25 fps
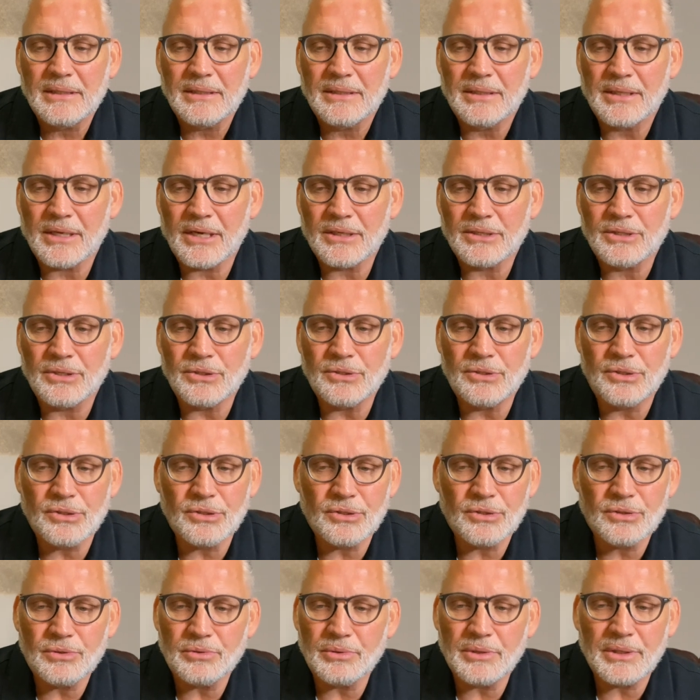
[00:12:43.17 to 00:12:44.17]
that are to
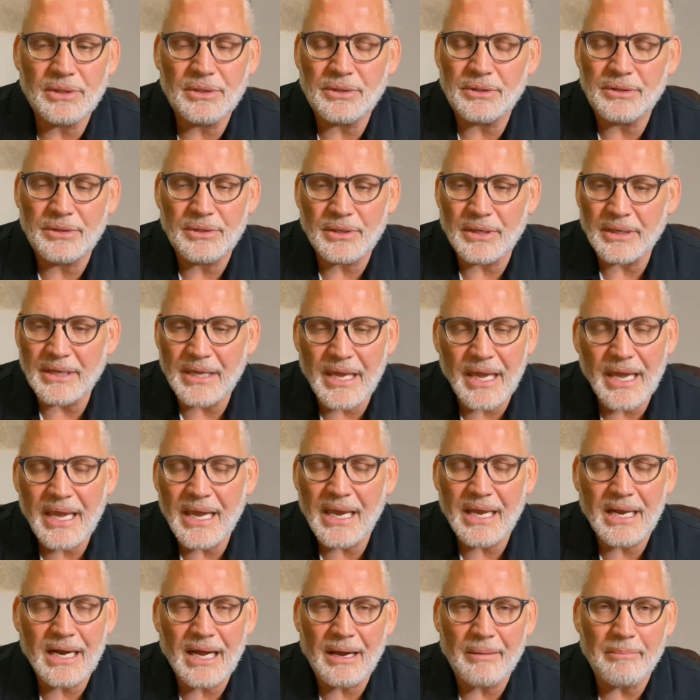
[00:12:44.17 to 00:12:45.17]
do with,
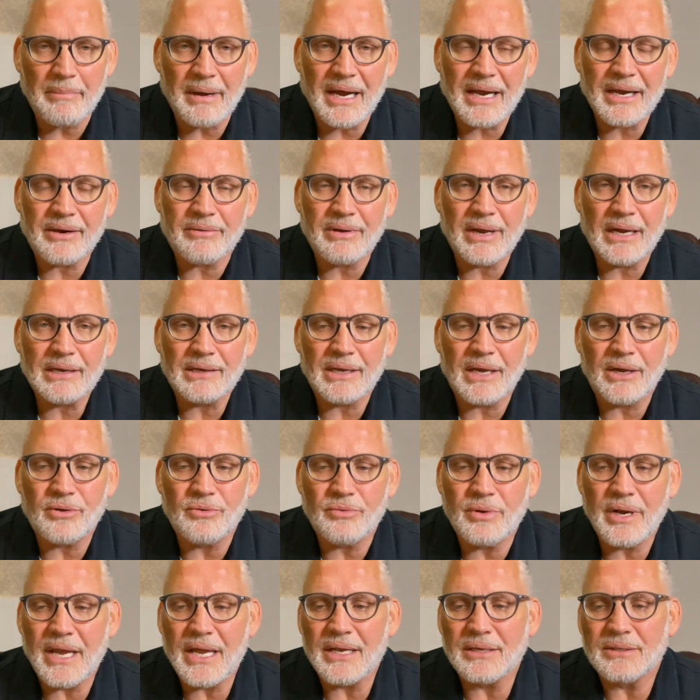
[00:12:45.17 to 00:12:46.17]
again, our background, our
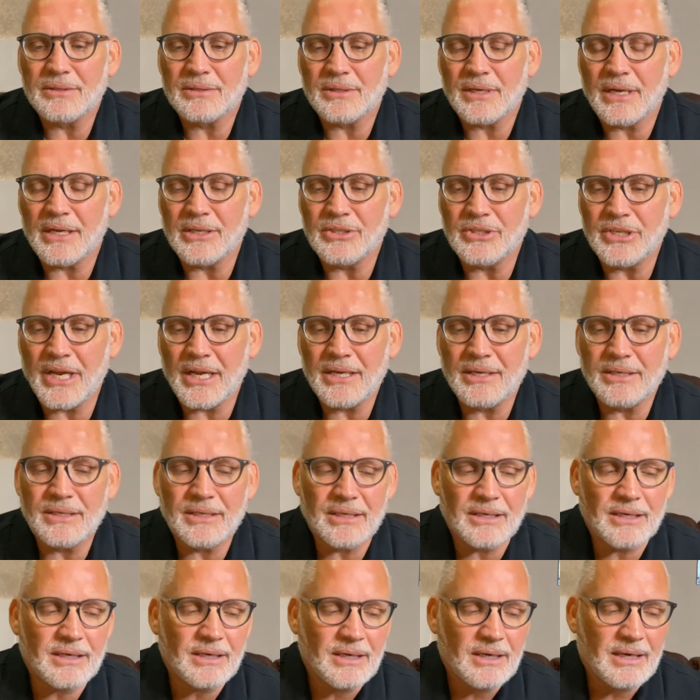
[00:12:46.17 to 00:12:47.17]
race, our
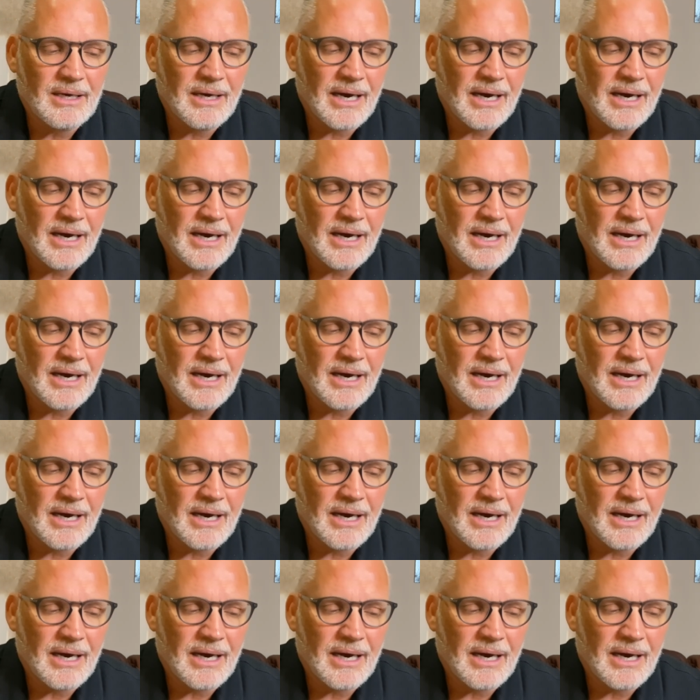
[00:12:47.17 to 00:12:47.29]
gender,